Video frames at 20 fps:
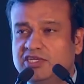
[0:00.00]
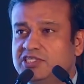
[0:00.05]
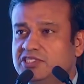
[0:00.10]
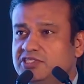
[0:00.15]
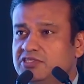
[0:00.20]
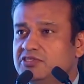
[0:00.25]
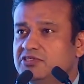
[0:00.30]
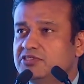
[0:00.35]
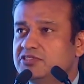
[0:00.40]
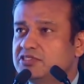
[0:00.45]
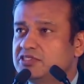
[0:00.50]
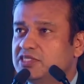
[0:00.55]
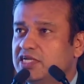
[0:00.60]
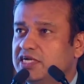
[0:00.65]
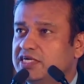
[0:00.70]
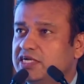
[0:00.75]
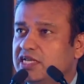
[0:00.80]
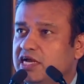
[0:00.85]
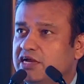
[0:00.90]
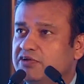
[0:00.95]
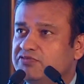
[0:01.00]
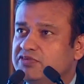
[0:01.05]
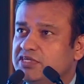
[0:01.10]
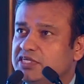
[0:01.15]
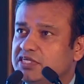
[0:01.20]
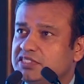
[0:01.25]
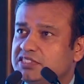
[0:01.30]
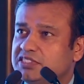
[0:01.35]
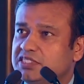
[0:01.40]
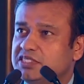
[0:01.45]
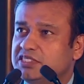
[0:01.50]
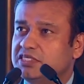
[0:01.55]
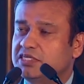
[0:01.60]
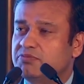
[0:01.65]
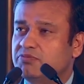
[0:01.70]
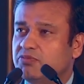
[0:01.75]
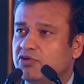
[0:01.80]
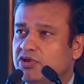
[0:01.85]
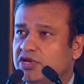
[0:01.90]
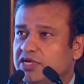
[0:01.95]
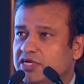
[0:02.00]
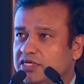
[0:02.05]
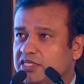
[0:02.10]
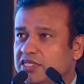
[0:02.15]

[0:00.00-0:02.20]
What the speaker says: shows that after a certain point,